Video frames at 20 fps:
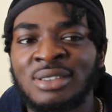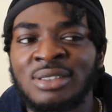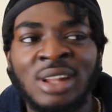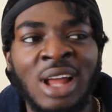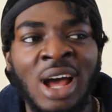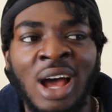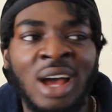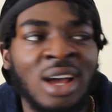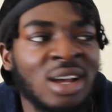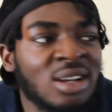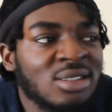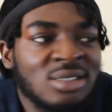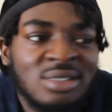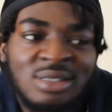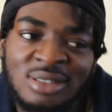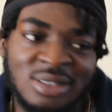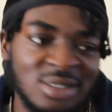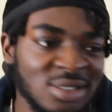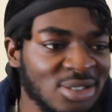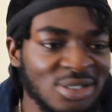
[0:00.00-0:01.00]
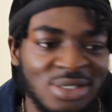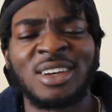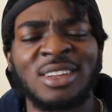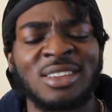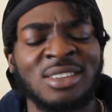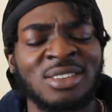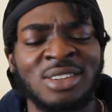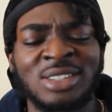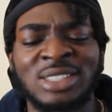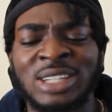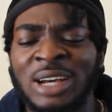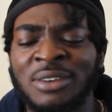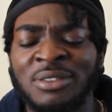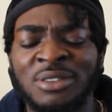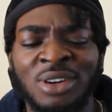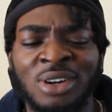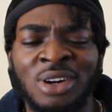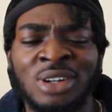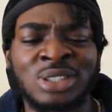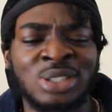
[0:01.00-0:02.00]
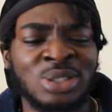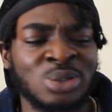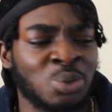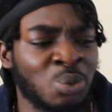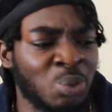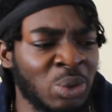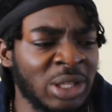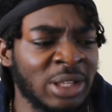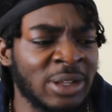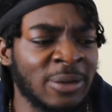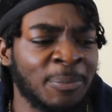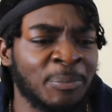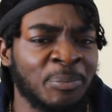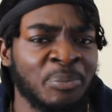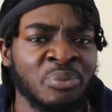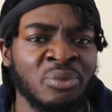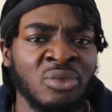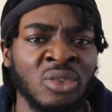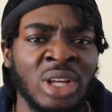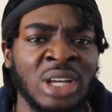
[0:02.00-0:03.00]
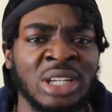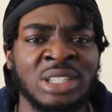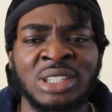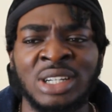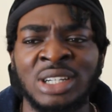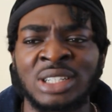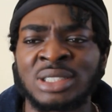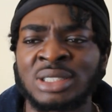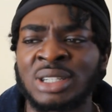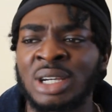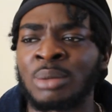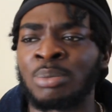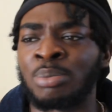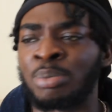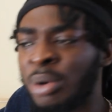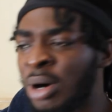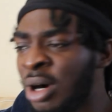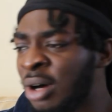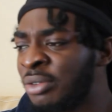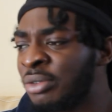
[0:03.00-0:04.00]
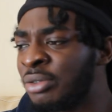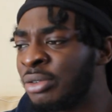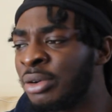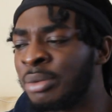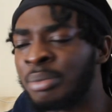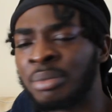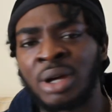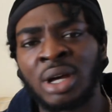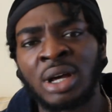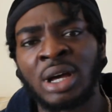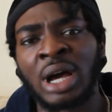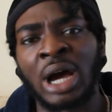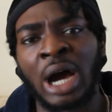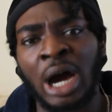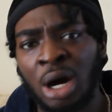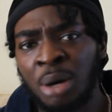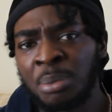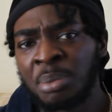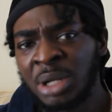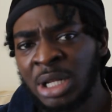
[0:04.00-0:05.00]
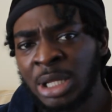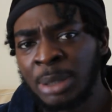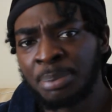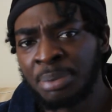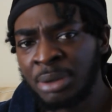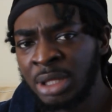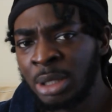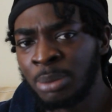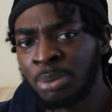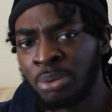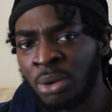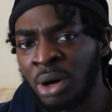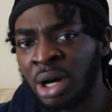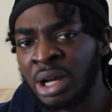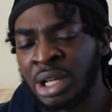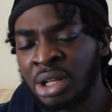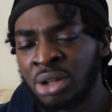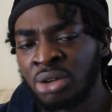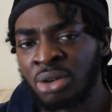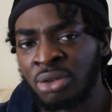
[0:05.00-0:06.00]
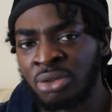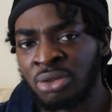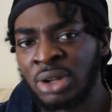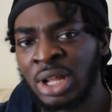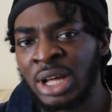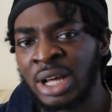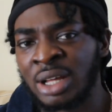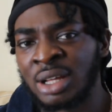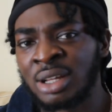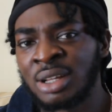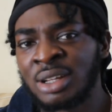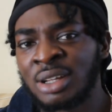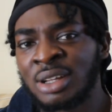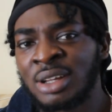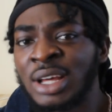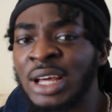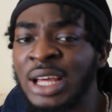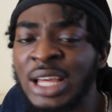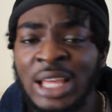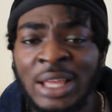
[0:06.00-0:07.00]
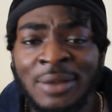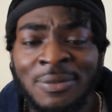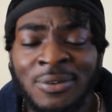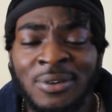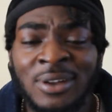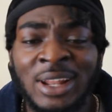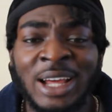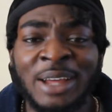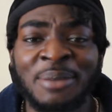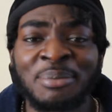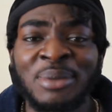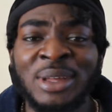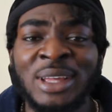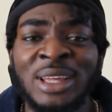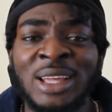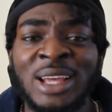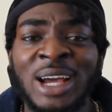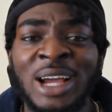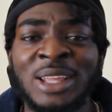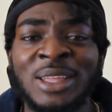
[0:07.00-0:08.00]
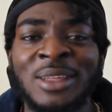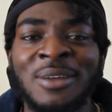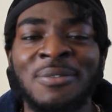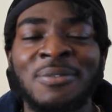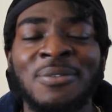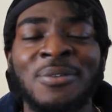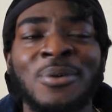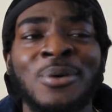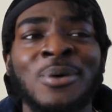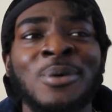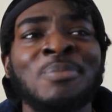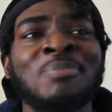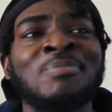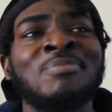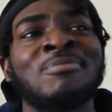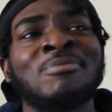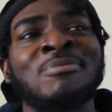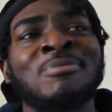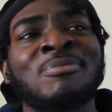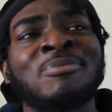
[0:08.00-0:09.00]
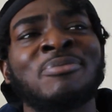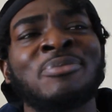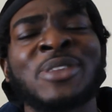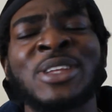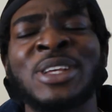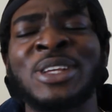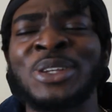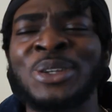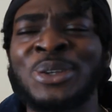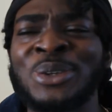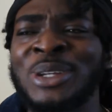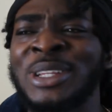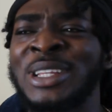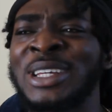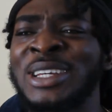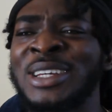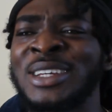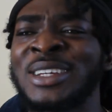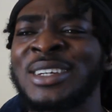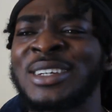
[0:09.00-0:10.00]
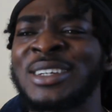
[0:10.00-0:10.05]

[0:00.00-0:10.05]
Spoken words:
Like, does it have an ensuite? Is it a shared bathroom? How many people are in your flat? If you're like me and you thought, uni,